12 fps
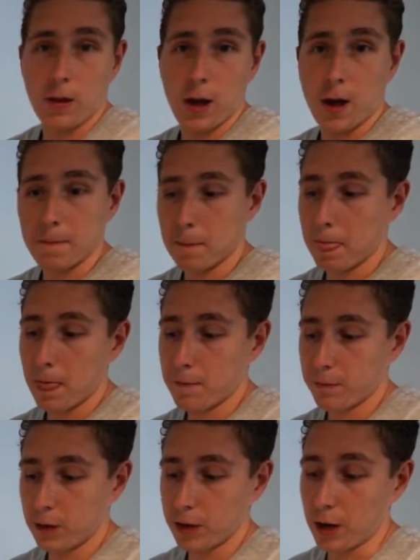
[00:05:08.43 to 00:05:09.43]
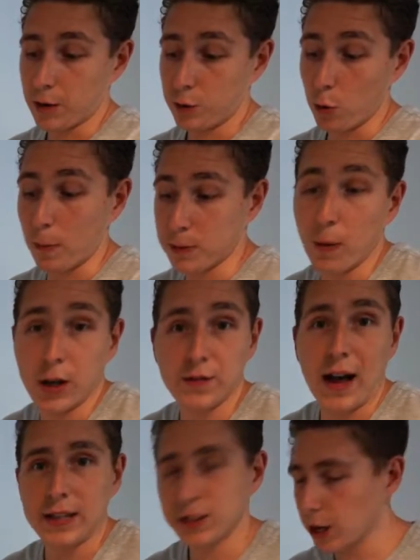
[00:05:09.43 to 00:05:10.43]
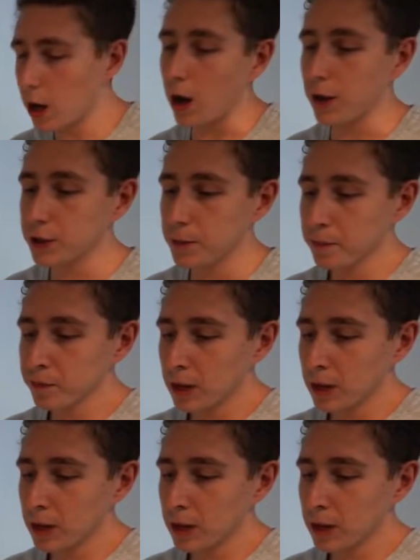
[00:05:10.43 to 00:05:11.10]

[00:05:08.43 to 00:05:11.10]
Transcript: um, you know, to optimize for add to carts.